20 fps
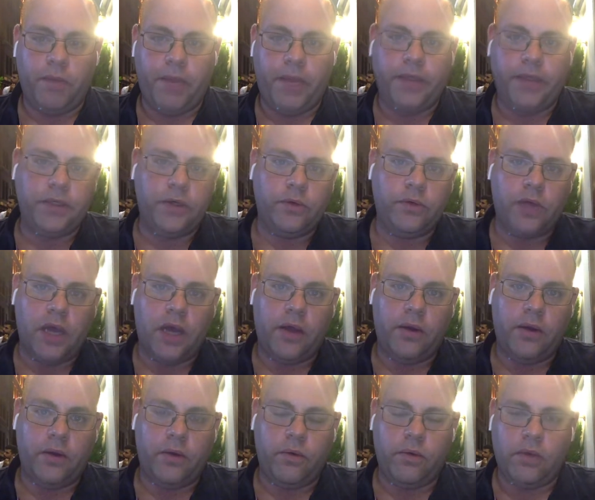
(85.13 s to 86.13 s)
Mike
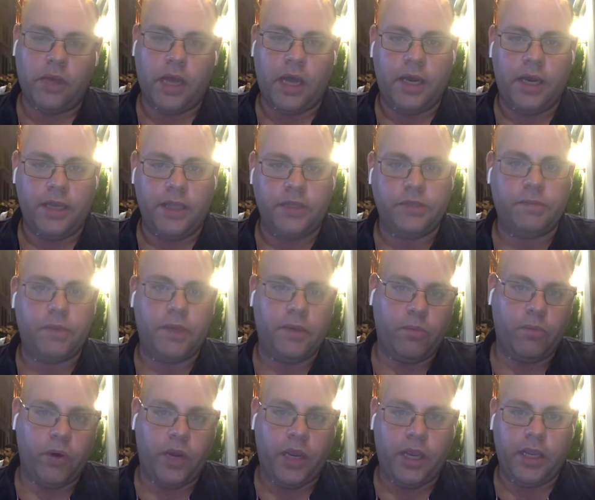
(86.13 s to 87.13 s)
Deodato got his
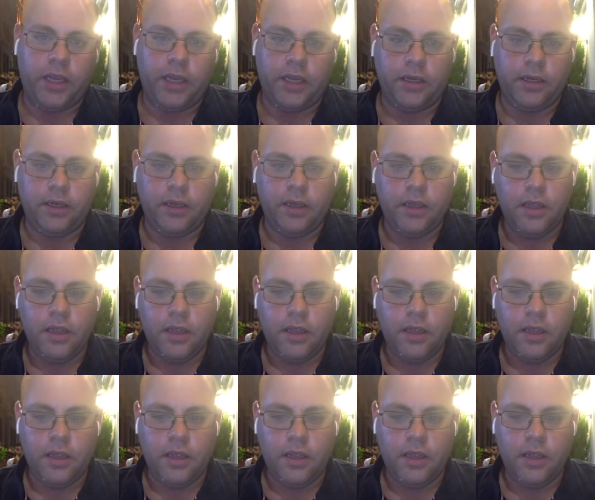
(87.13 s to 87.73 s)
big break, and